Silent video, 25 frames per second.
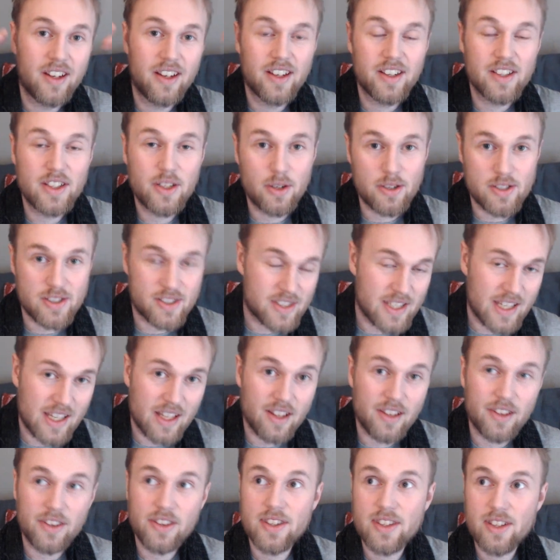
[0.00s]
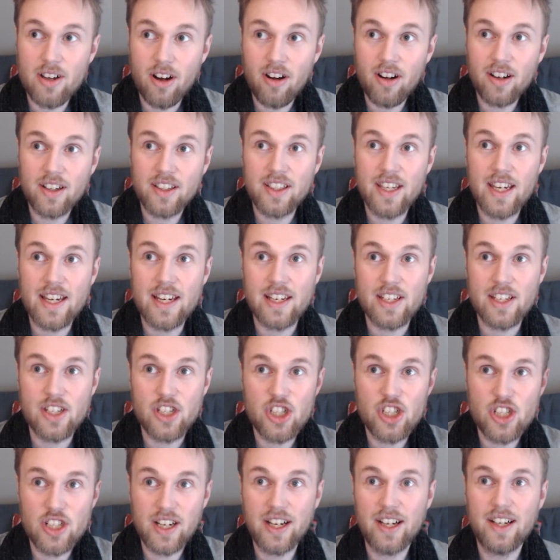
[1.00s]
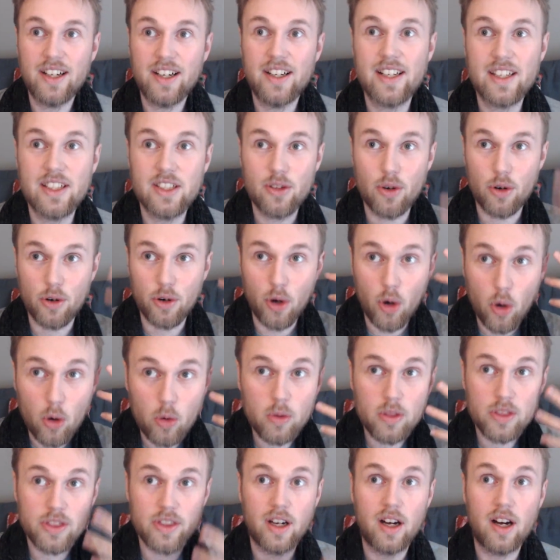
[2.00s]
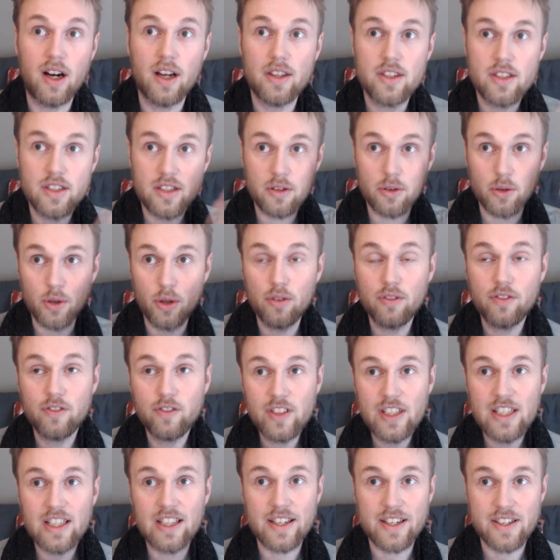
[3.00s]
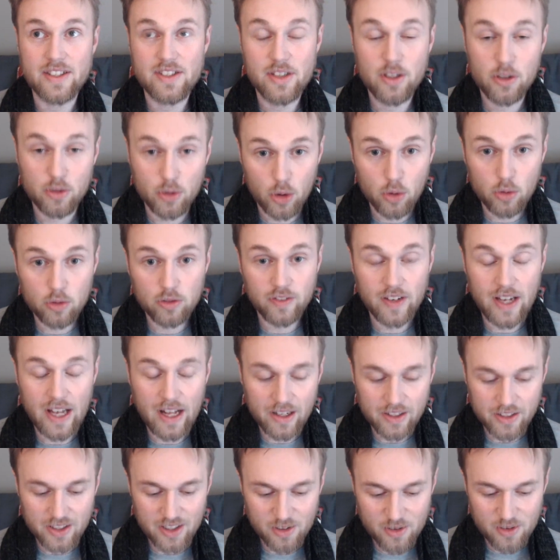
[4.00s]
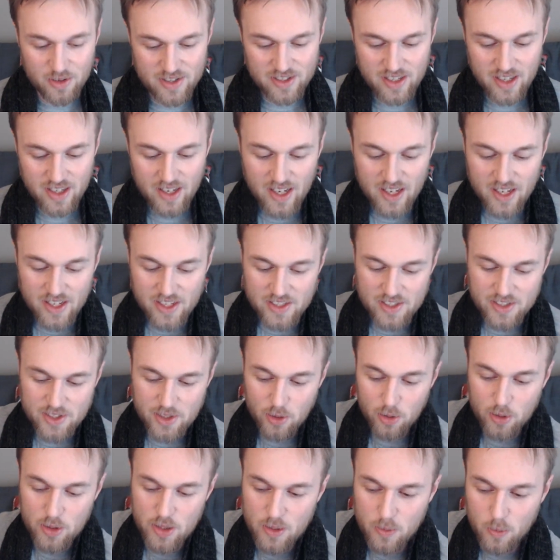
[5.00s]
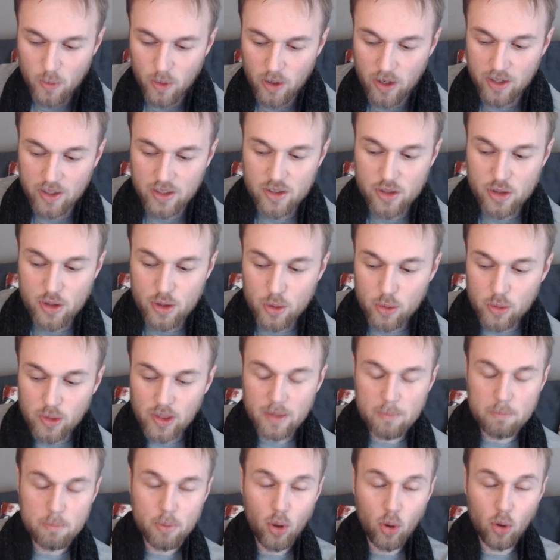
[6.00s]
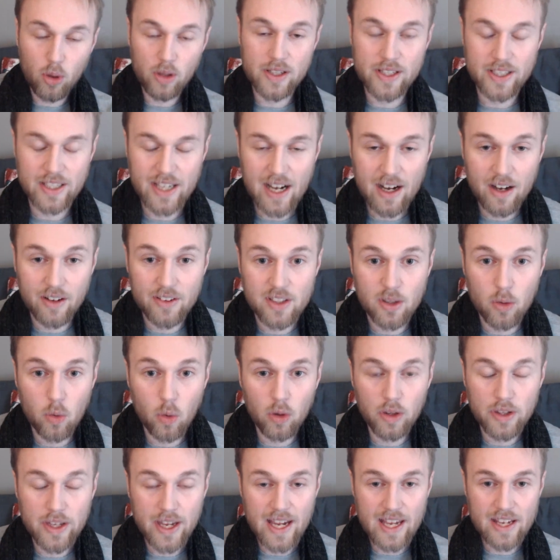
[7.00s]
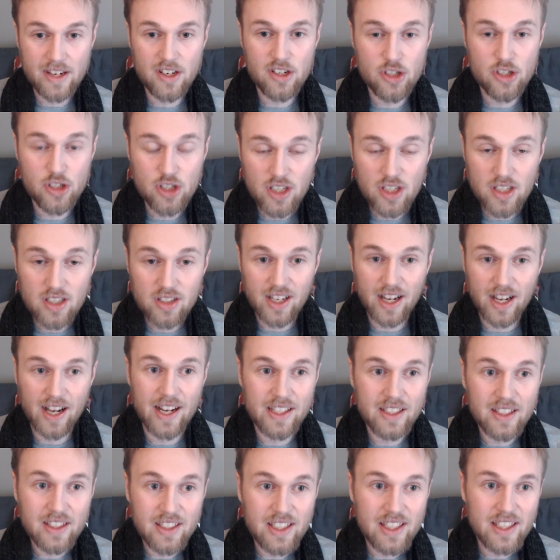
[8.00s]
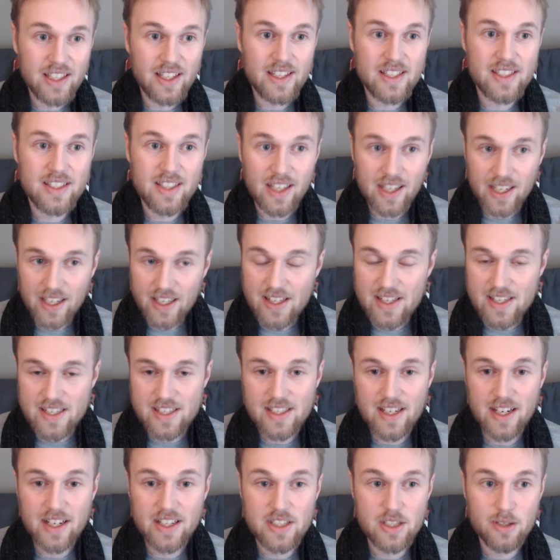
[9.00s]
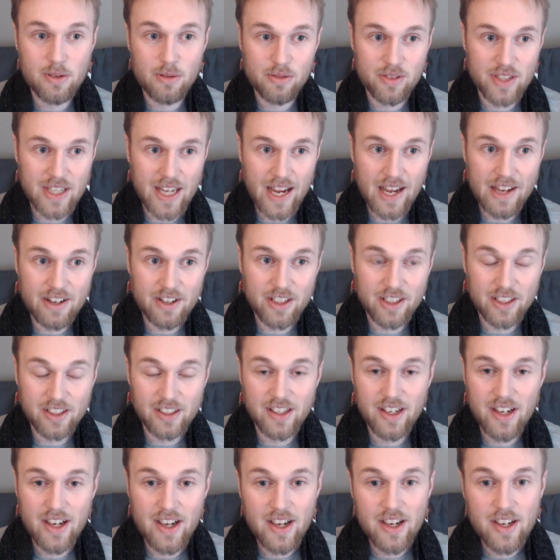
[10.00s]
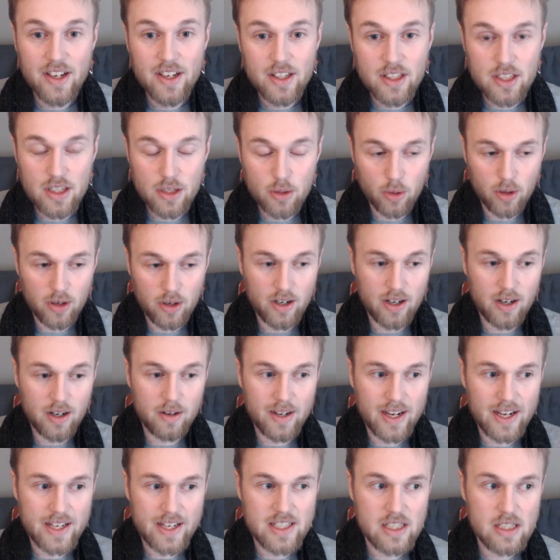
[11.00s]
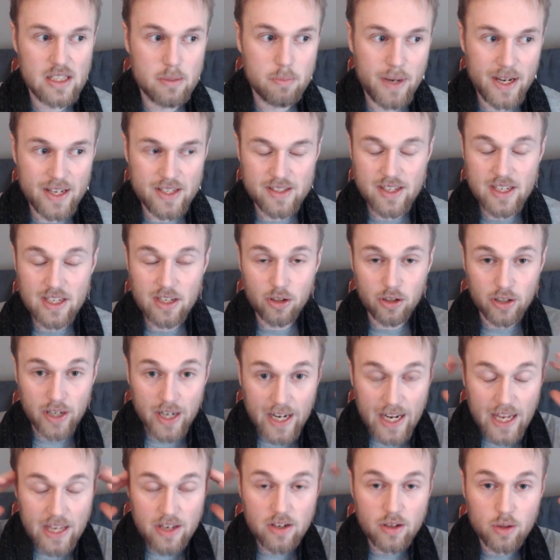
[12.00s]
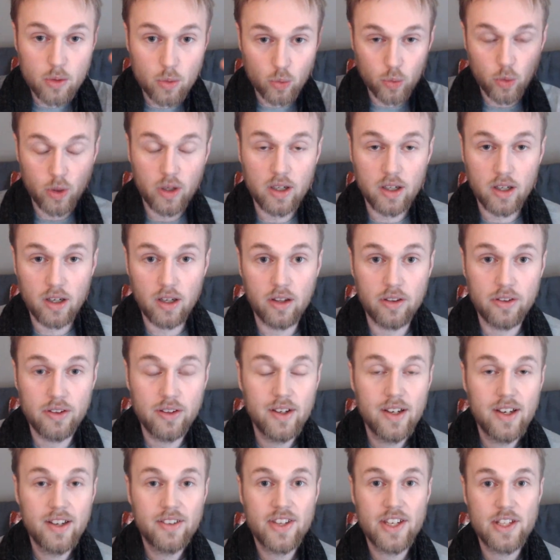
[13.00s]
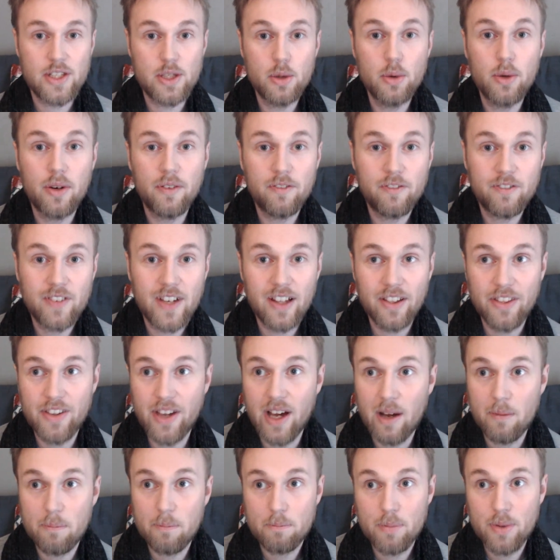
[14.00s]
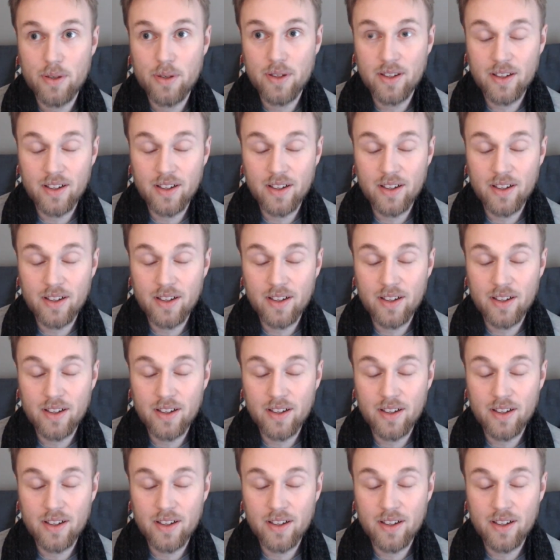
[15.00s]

You're still talking and sharing your own thoughts, your own feelings, your own values. So you are truly pulling out all the energy, the ideas, the insight you've gathered. You are expressing your inner world that you have filled up.